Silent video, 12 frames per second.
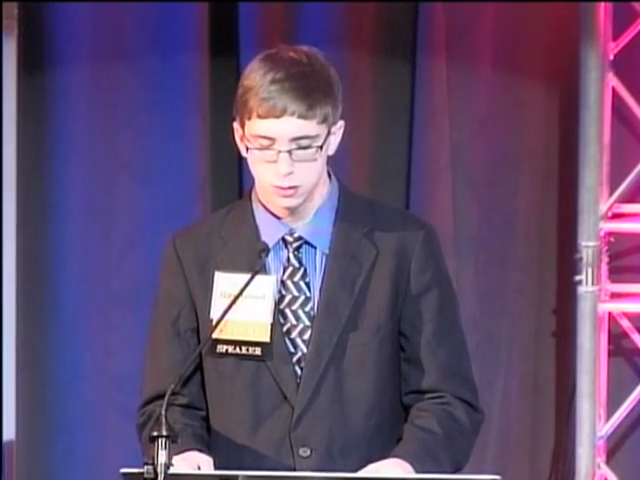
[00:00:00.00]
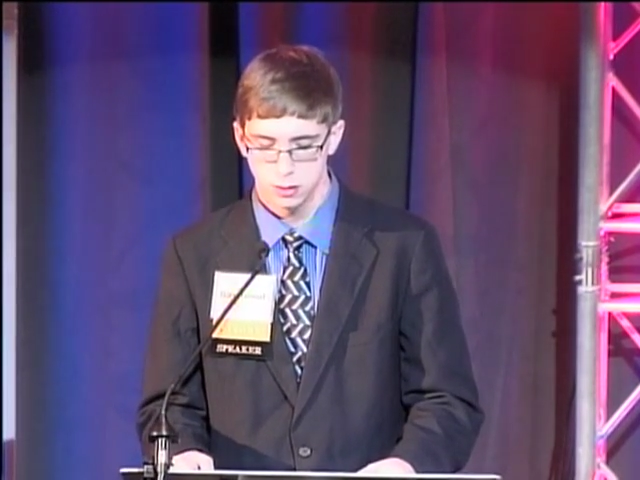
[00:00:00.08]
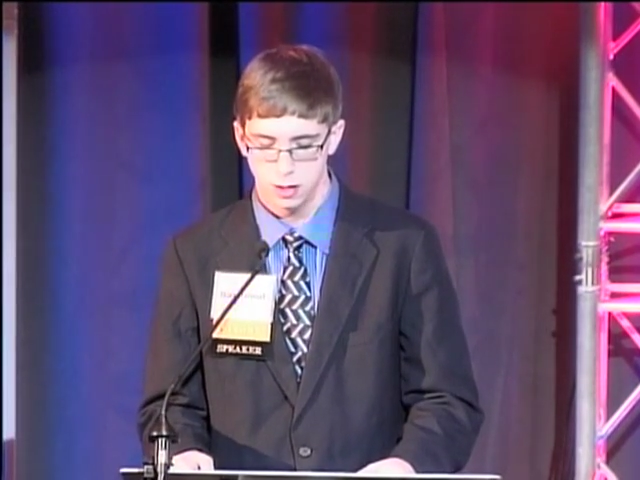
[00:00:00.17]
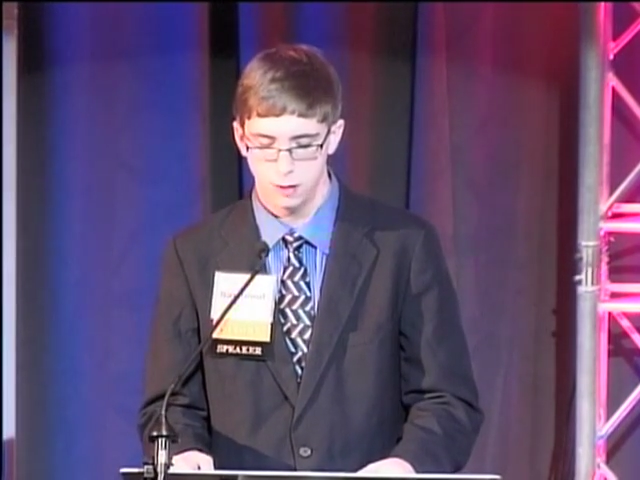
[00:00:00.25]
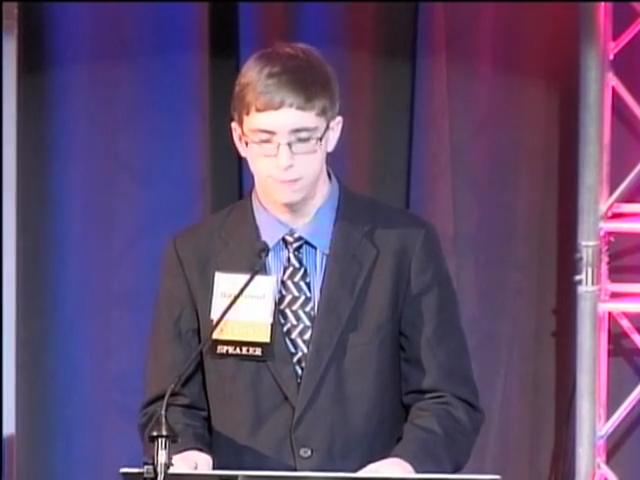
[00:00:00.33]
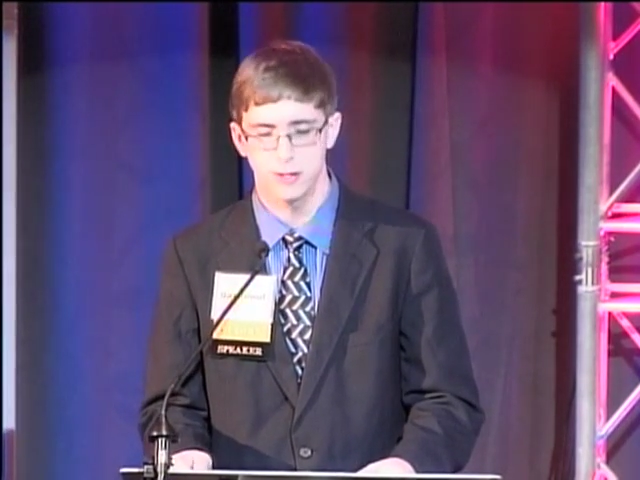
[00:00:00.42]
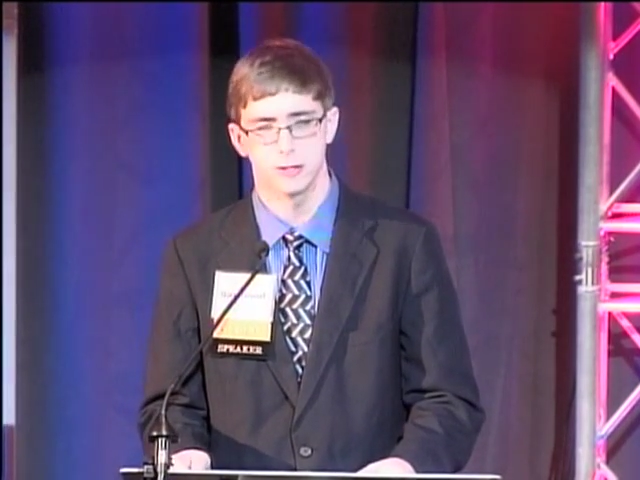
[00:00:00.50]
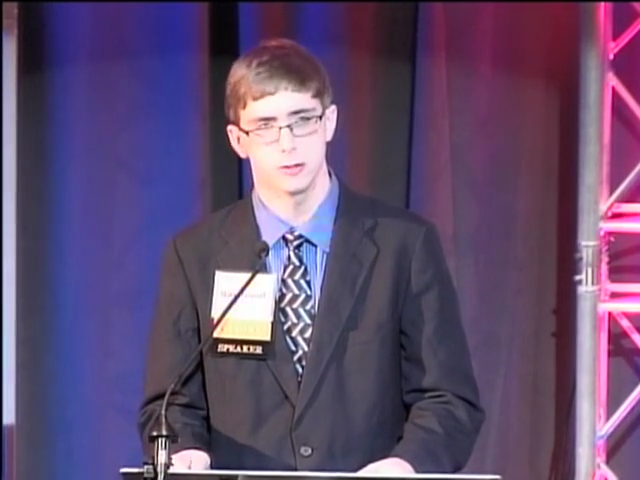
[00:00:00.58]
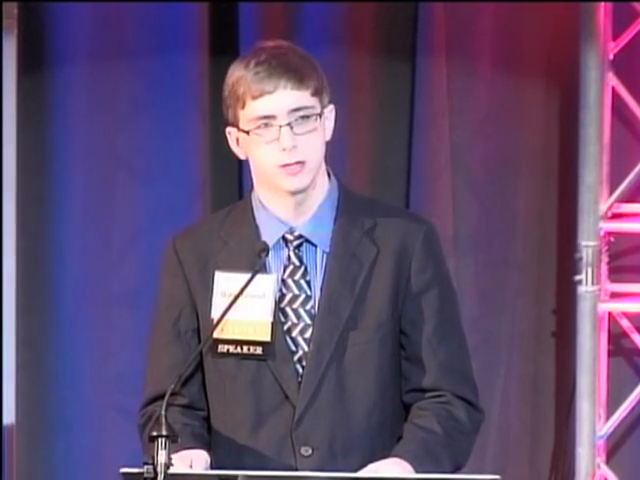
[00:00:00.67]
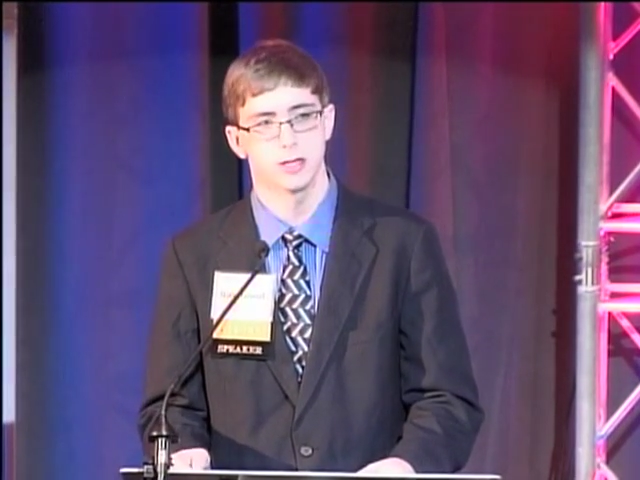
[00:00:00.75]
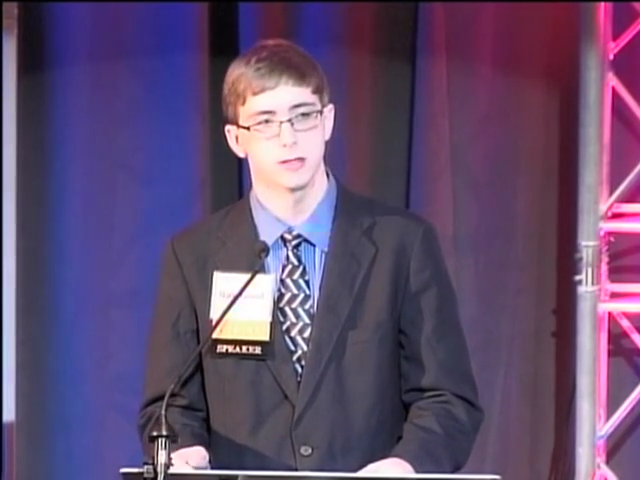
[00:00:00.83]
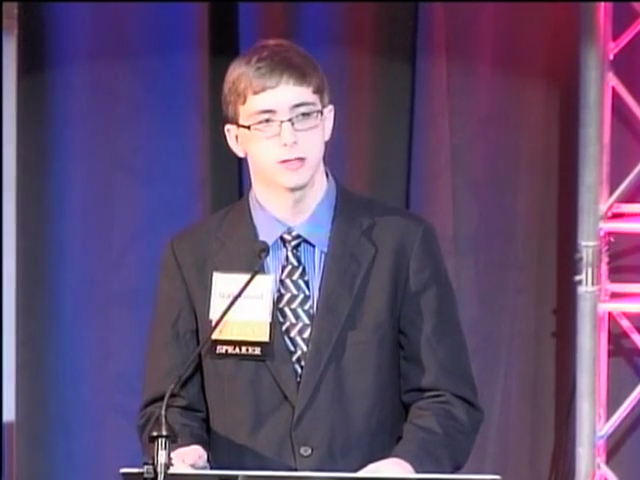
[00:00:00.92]
I figured
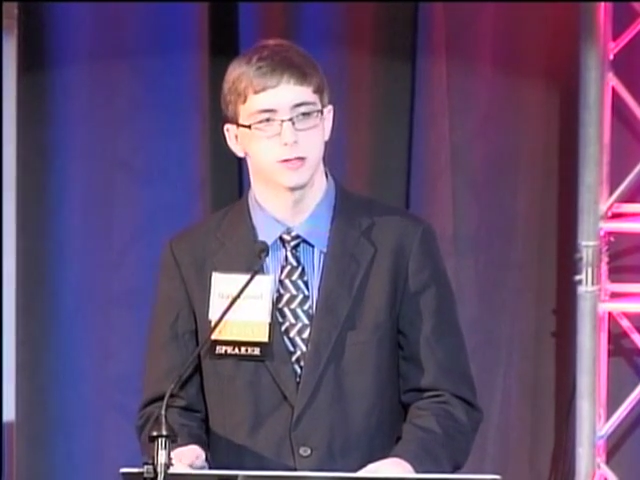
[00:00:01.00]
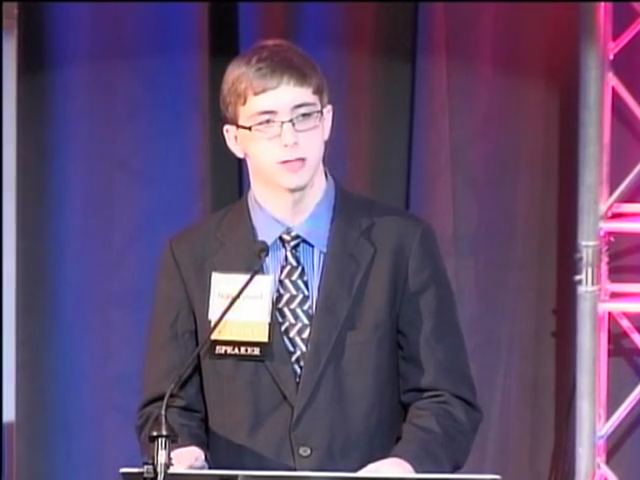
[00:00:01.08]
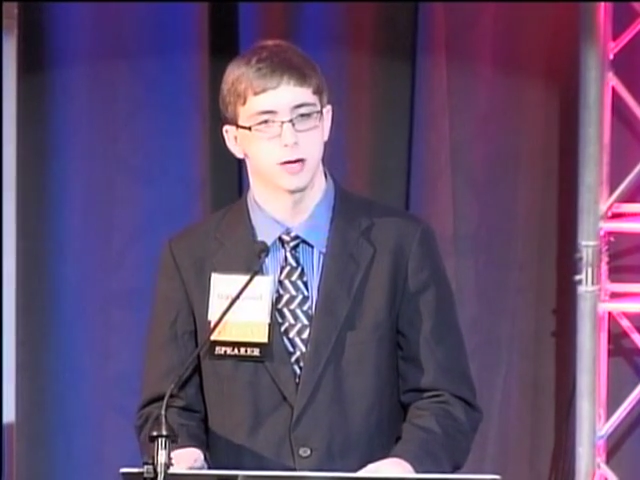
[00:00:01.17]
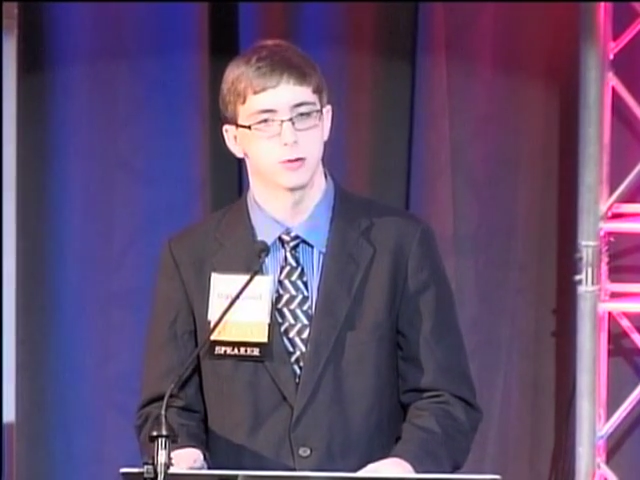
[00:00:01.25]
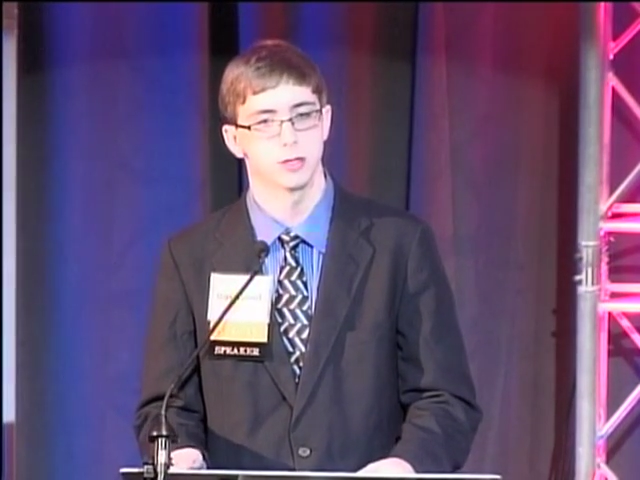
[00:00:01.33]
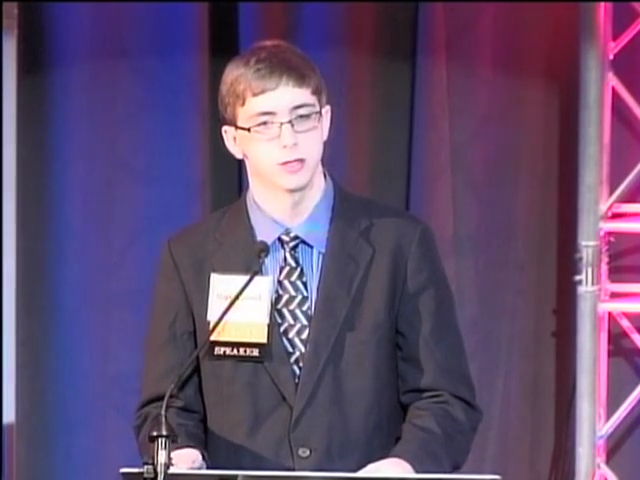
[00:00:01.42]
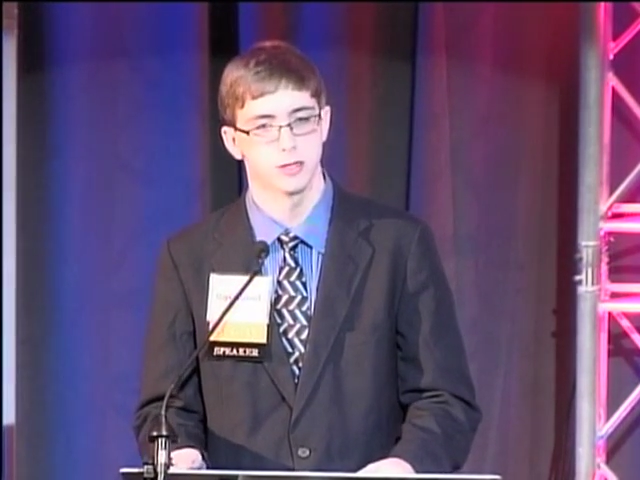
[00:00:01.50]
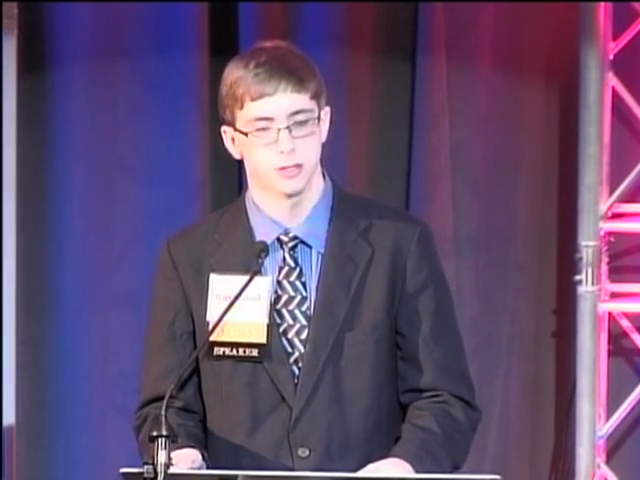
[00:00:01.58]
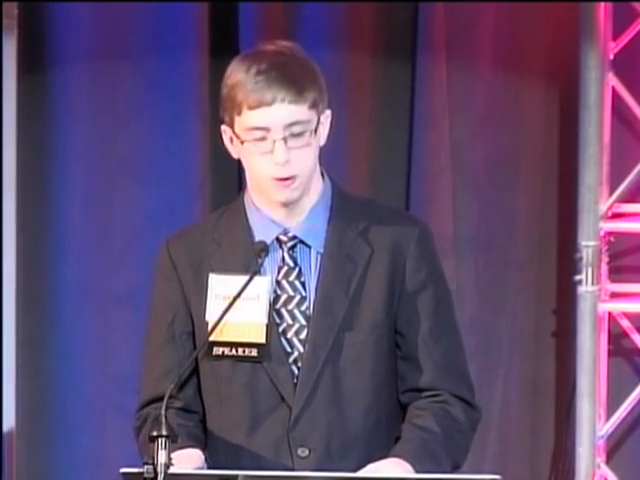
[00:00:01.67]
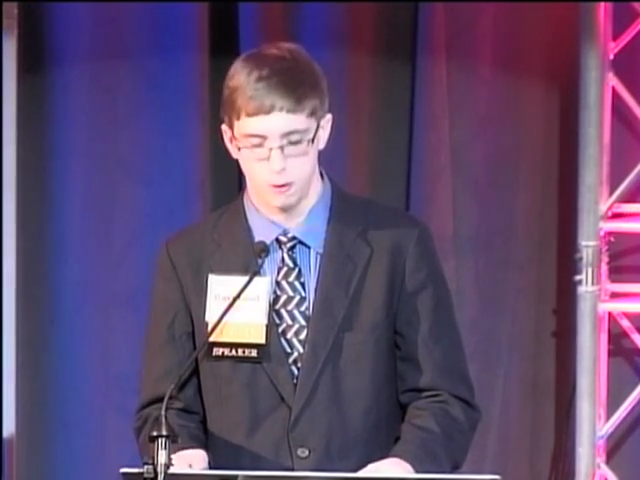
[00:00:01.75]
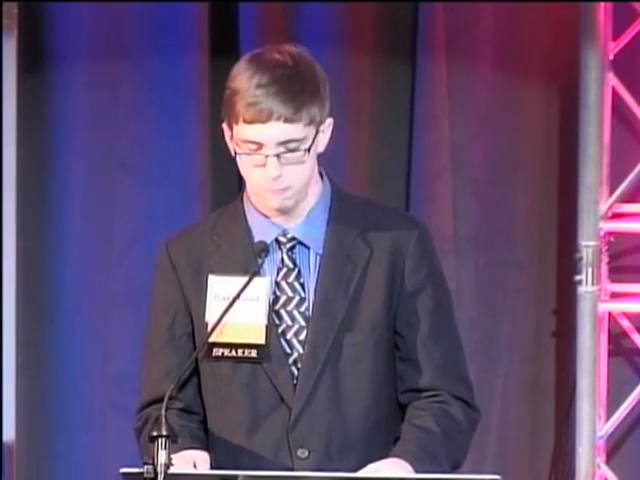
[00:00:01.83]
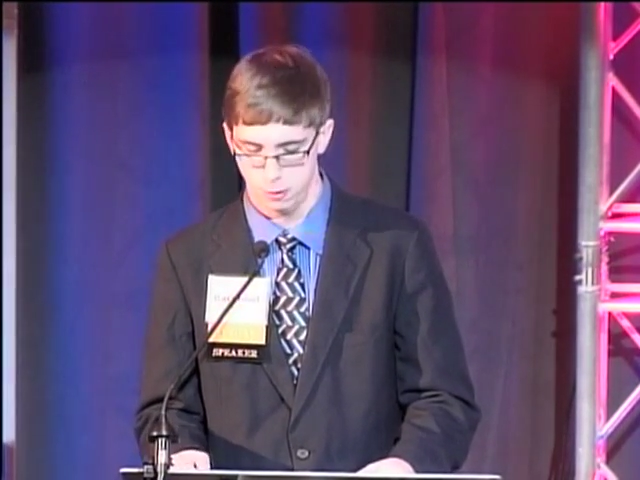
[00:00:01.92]
that since I was a
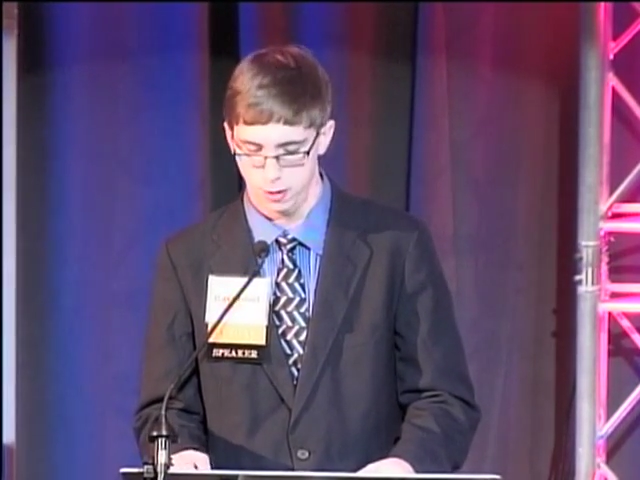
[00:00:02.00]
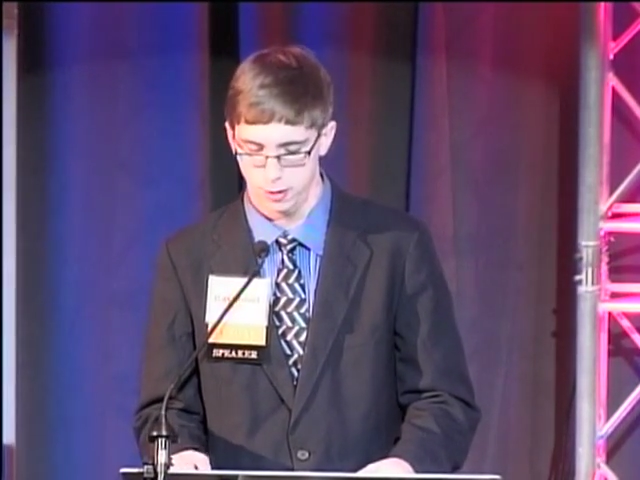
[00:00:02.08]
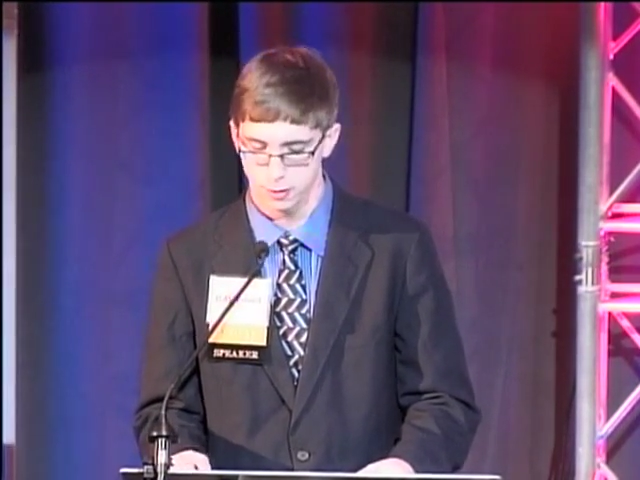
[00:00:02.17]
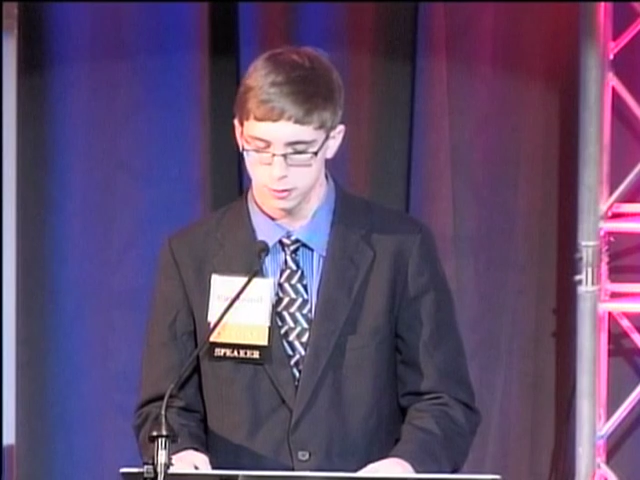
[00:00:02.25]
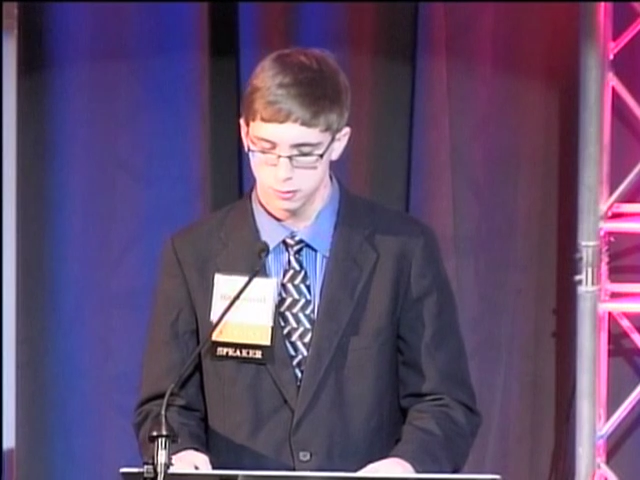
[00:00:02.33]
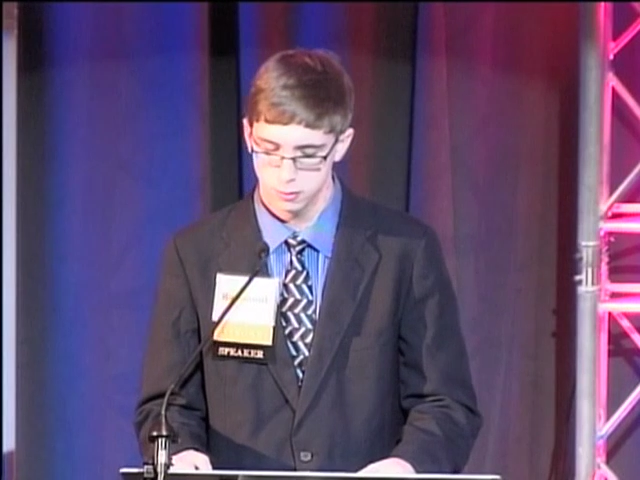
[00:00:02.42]
guitar player